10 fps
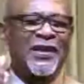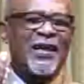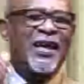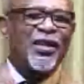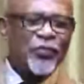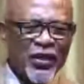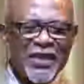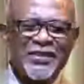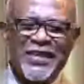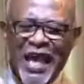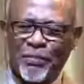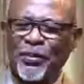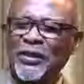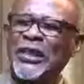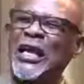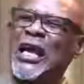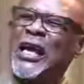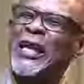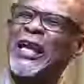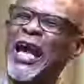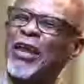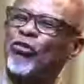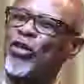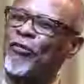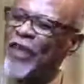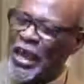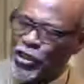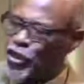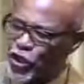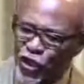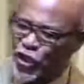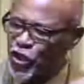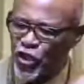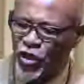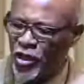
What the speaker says: Things happen like revenge.